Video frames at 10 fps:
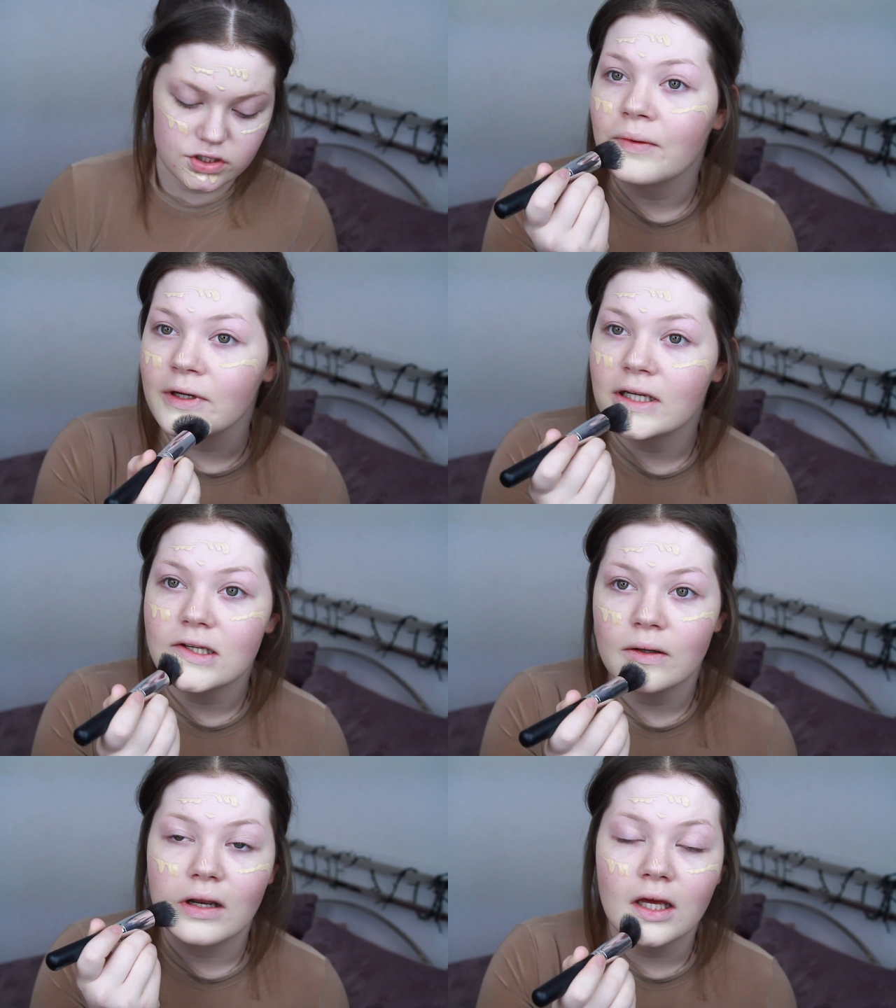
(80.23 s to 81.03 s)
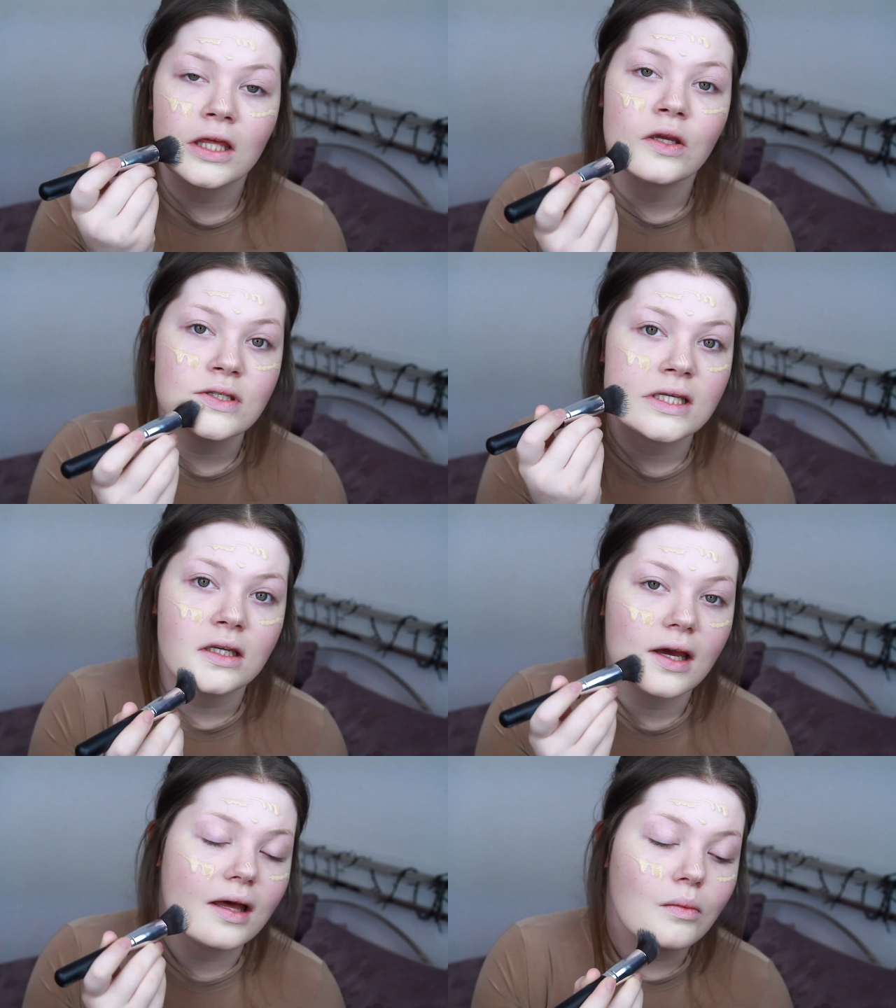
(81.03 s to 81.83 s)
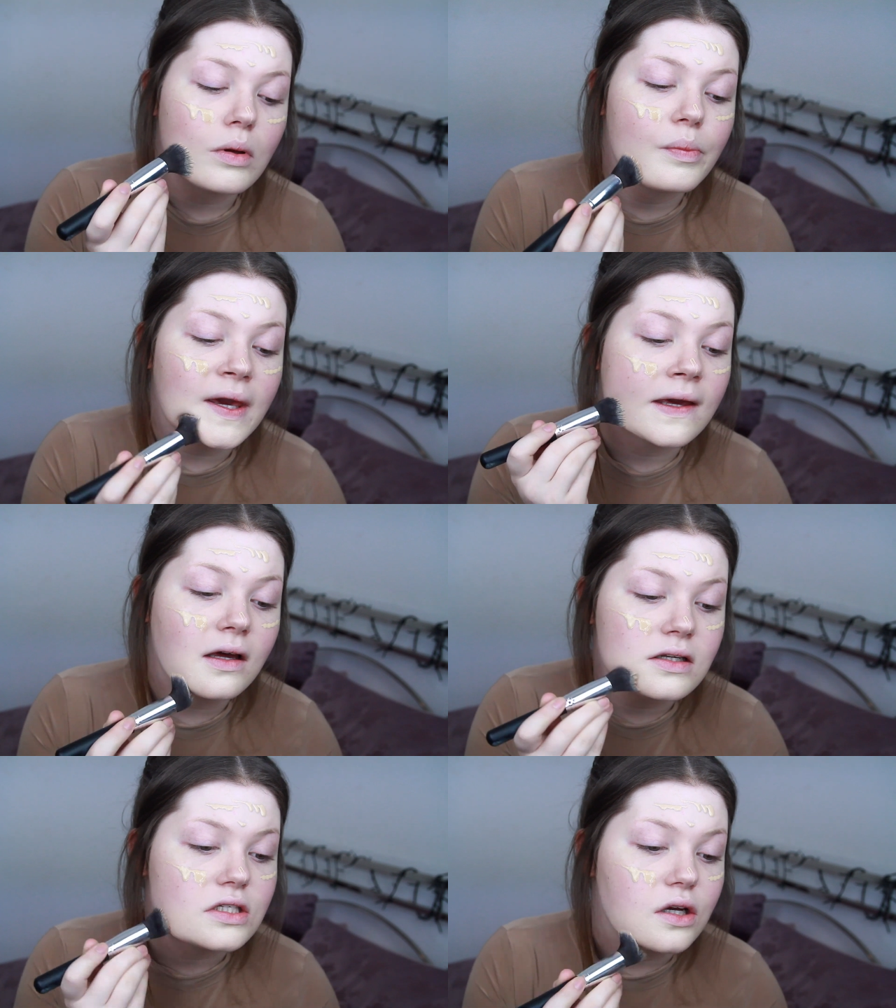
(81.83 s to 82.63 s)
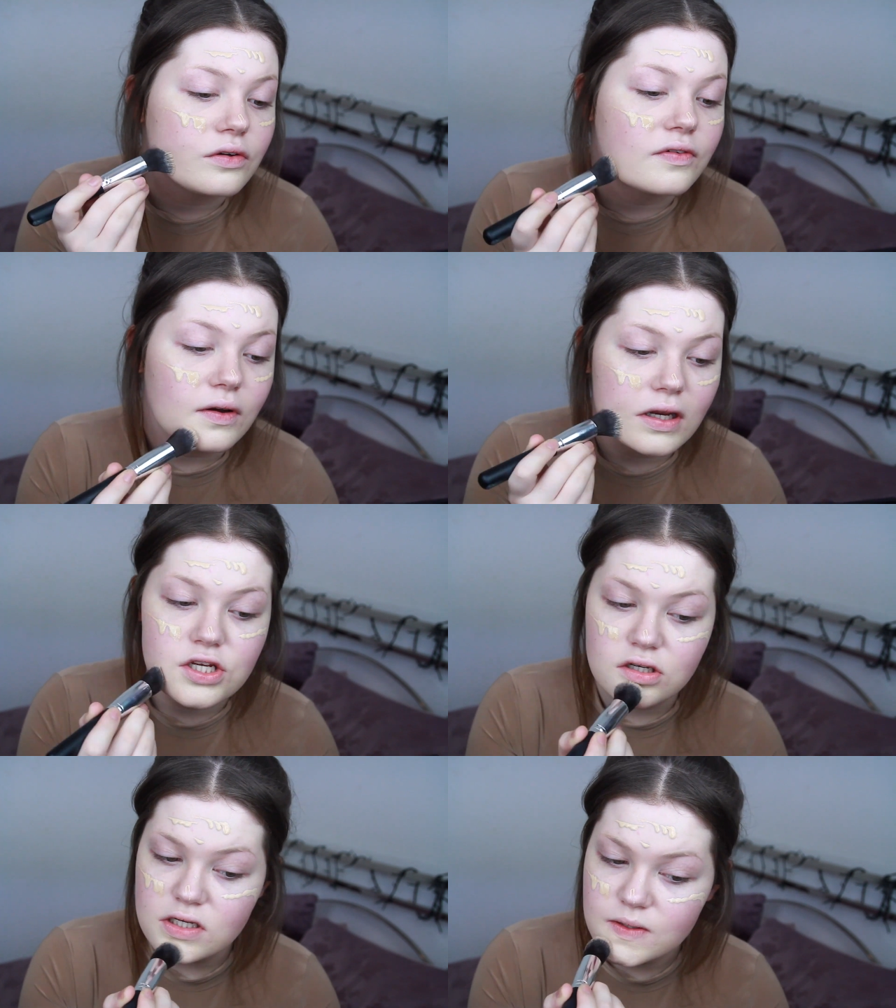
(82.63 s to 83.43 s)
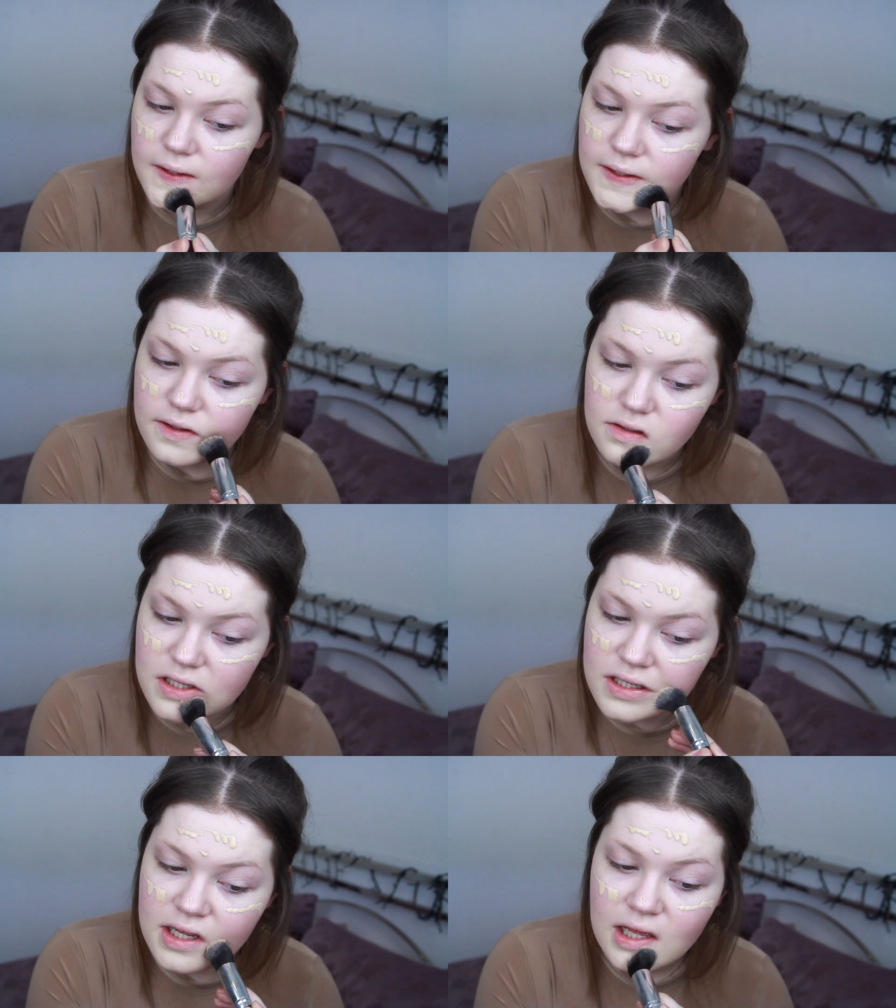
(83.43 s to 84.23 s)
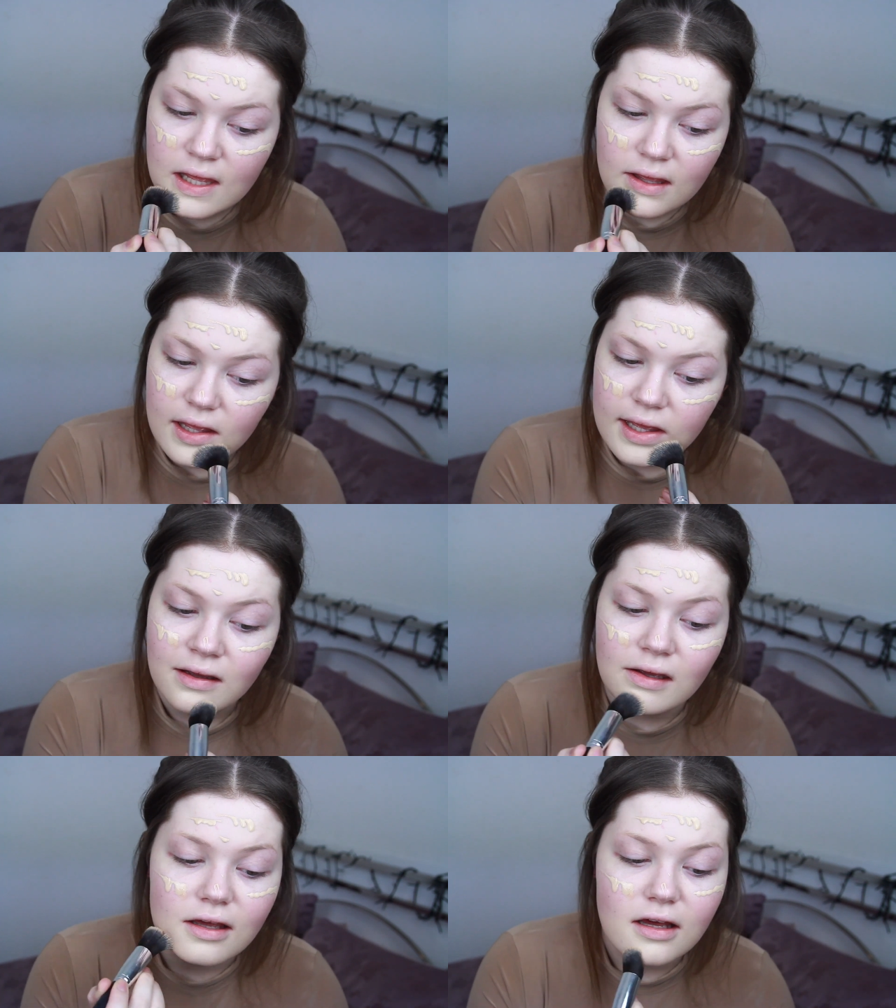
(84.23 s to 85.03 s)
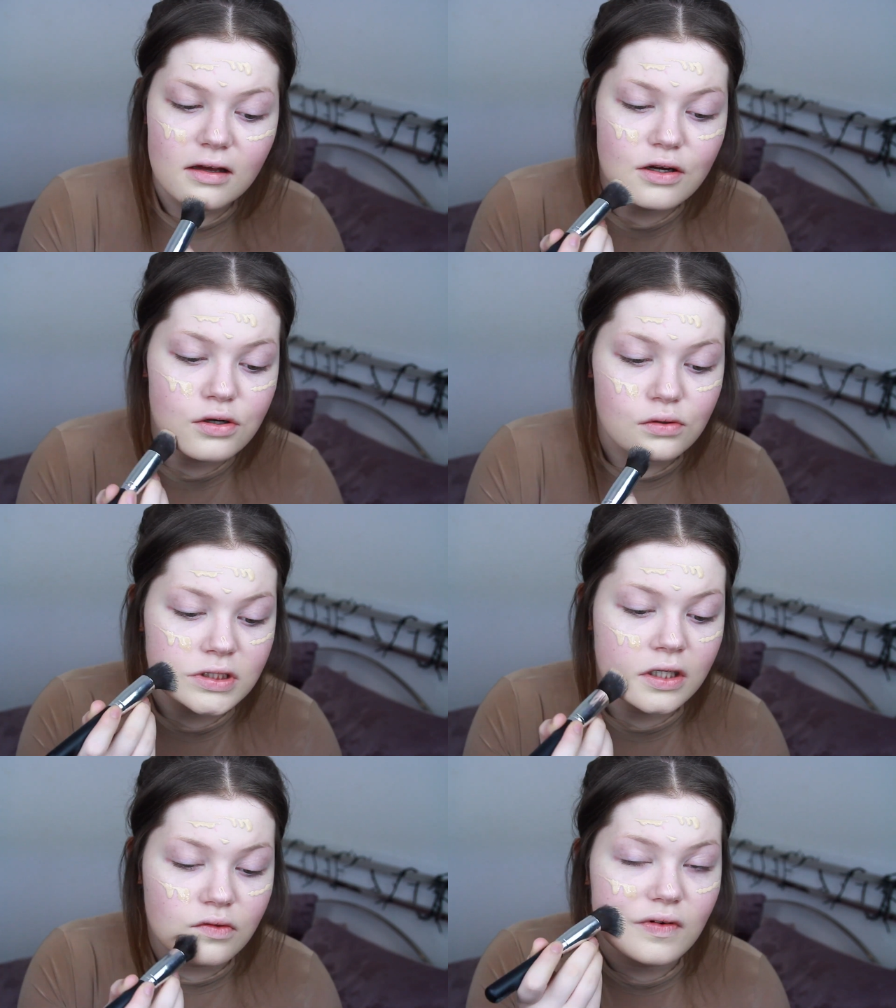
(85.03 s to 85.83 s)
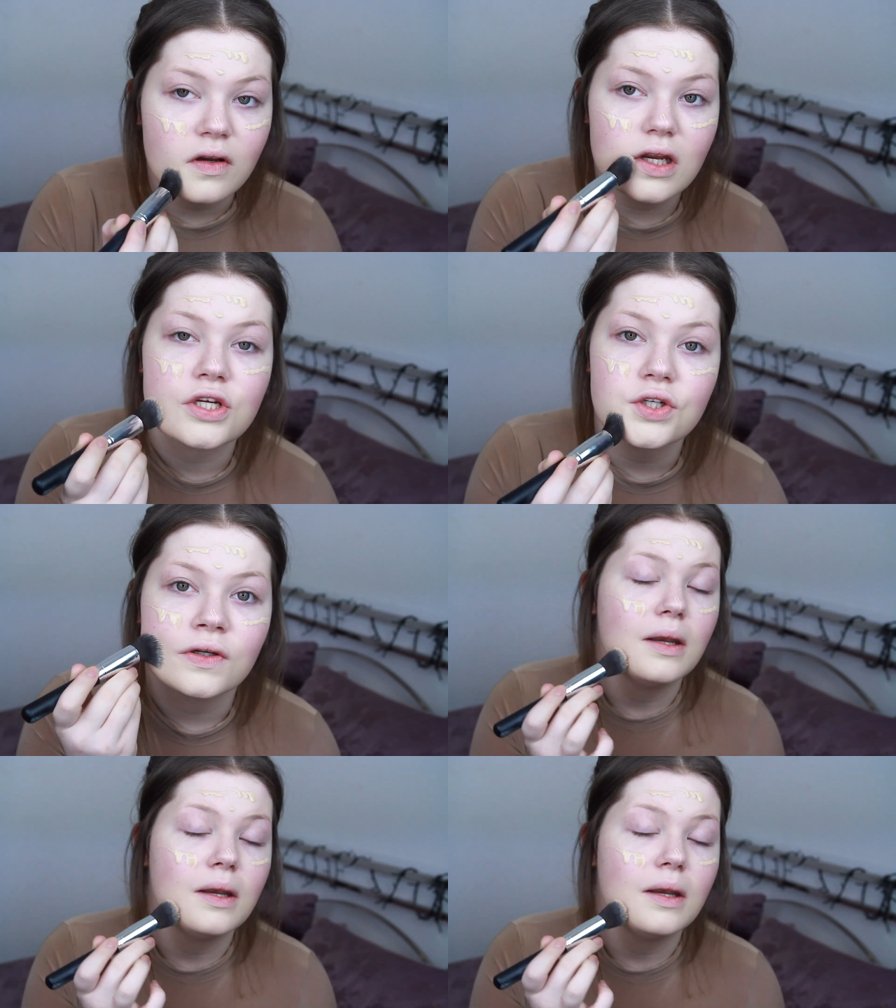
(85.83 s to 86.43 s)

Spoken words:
I really don't like using pink undertone foundation. I do like using a cool tone foundation.